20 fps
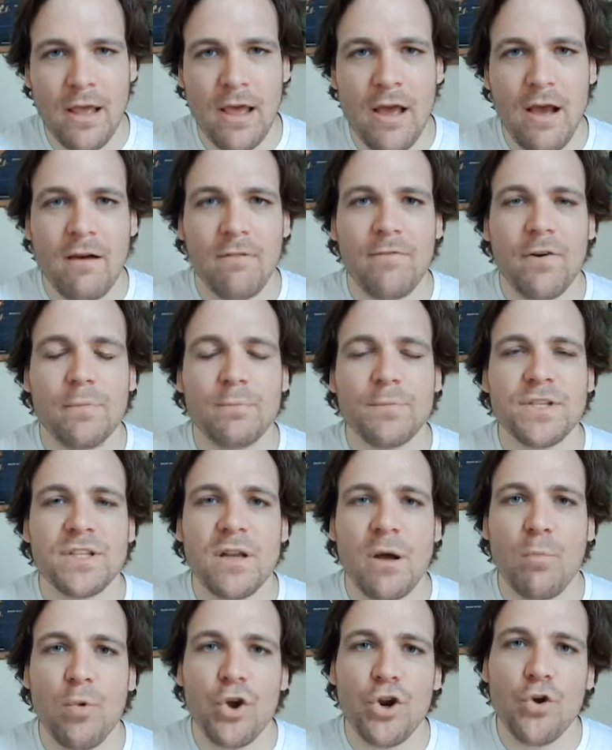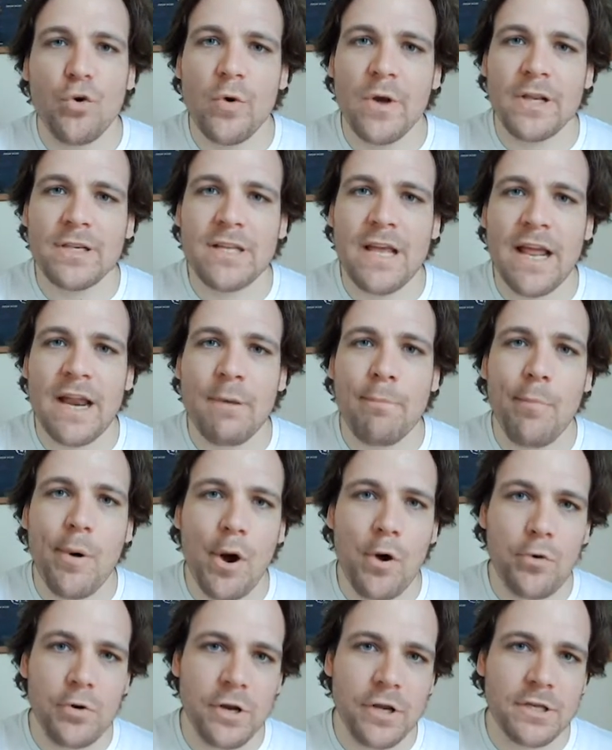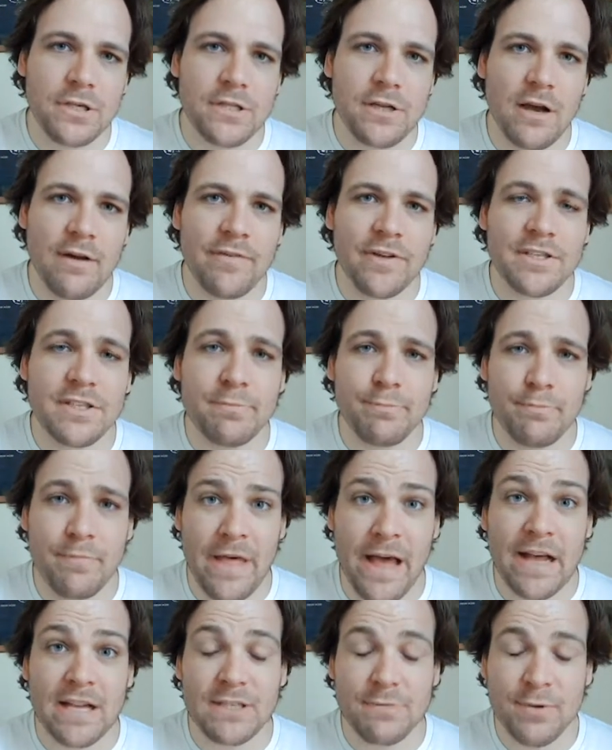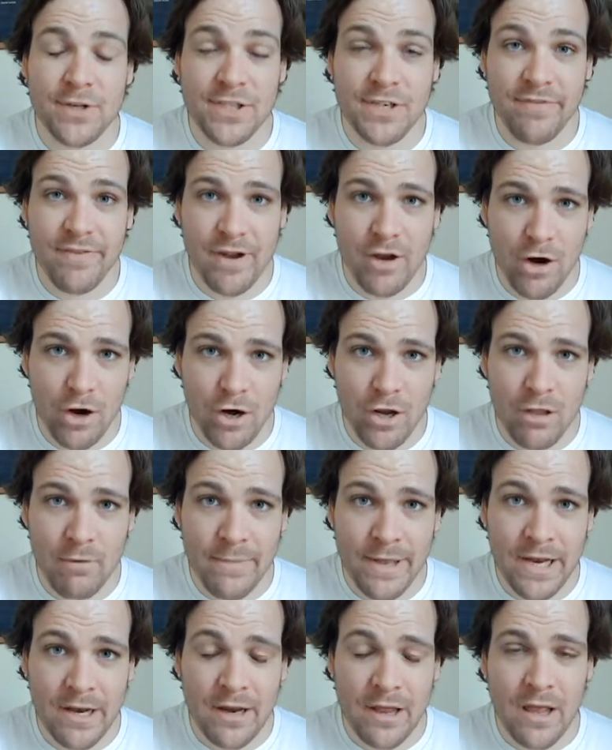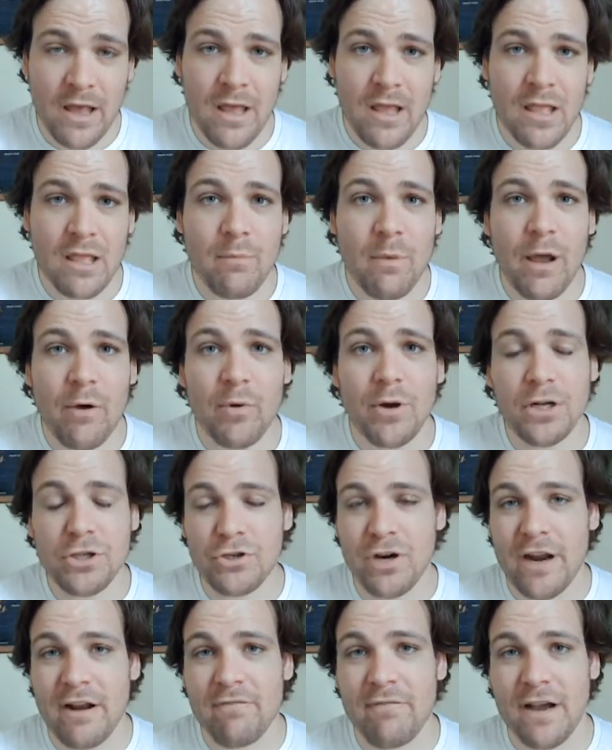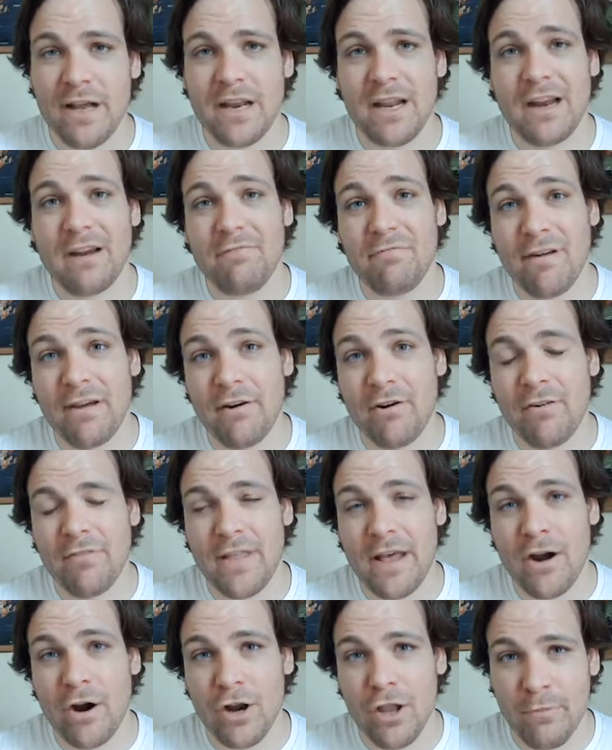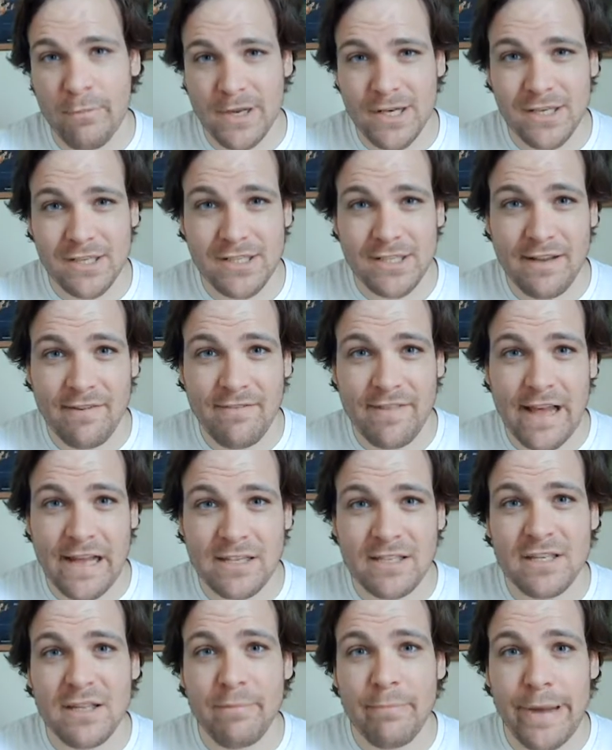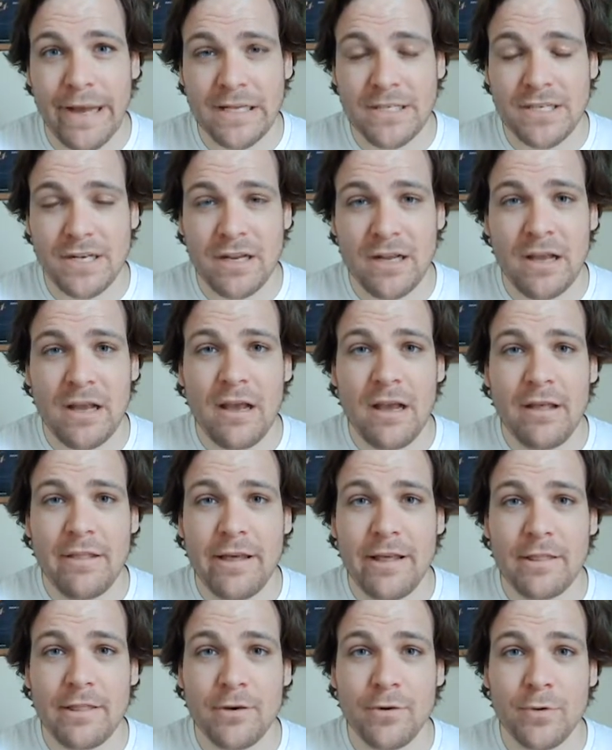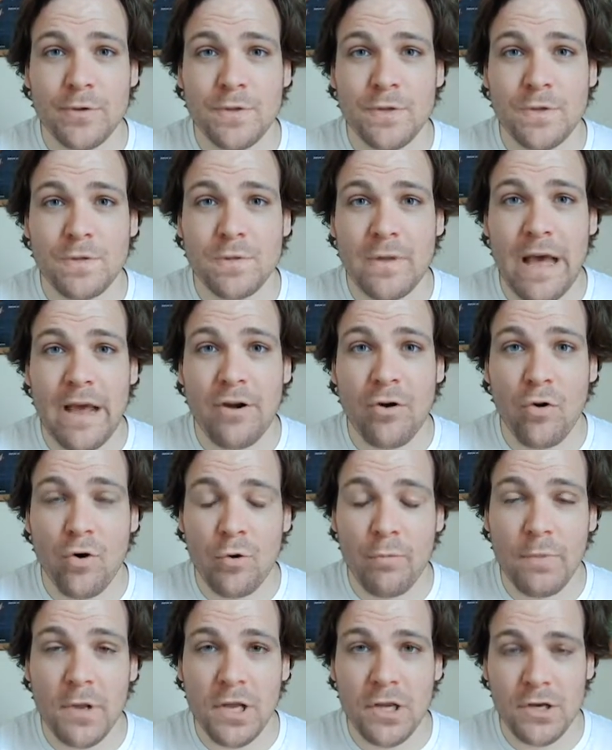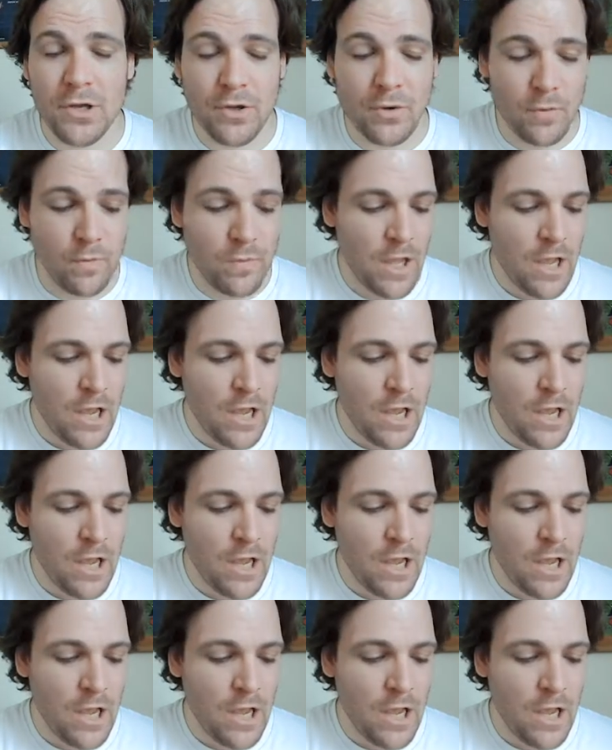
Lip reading: from someone who is an opponent of that specific argument, you might want to try to find a defender of that argument to see if that's the best that group can do.